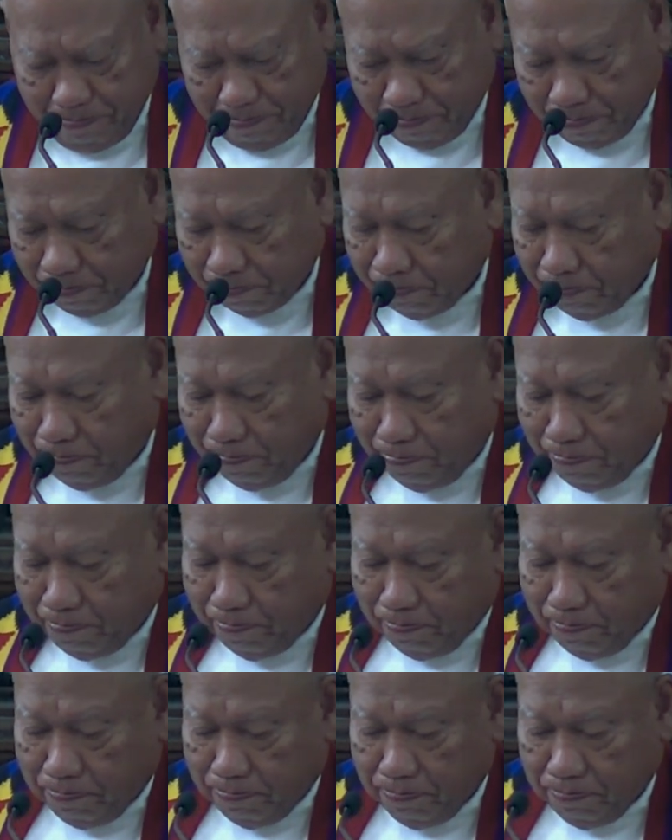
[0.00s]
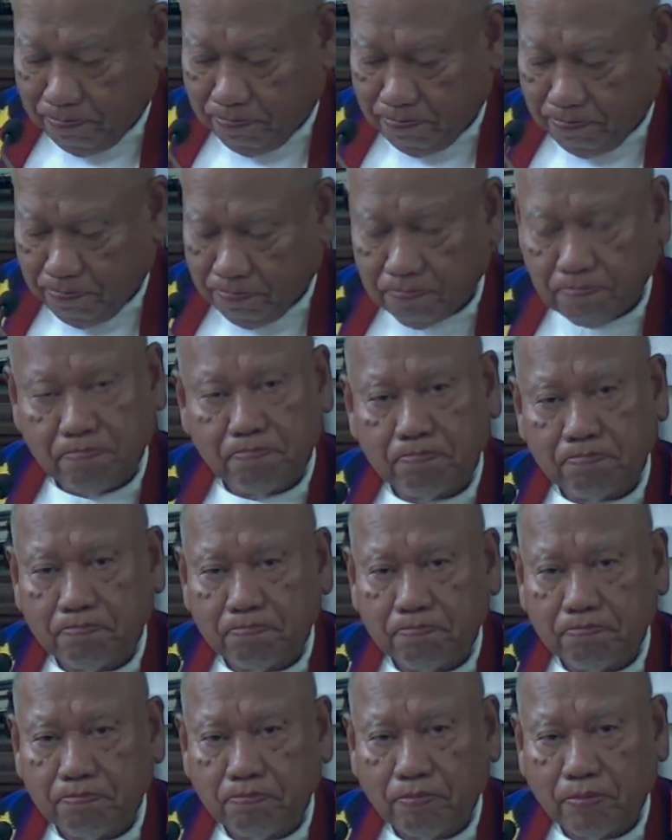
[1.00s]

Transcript: Nothing is said.